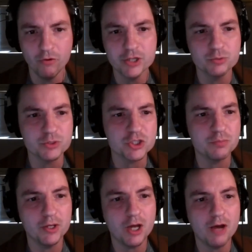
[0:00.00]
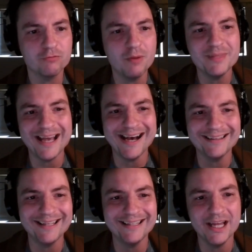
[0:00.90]
Voyage was spun off from the
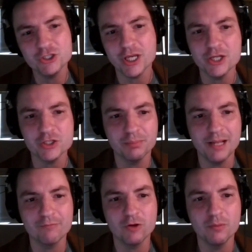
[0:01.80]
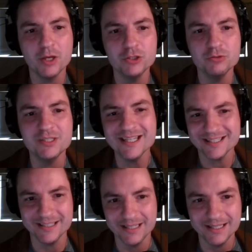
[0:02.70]
online education platform
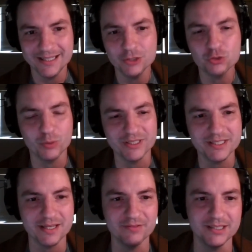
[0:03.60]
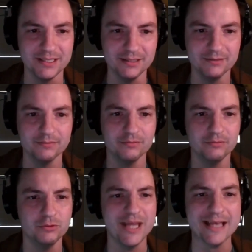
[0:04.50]
Udacity in 2017.
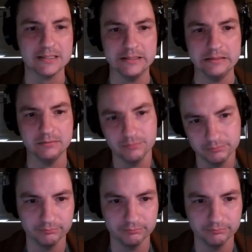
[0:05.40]
Udacity.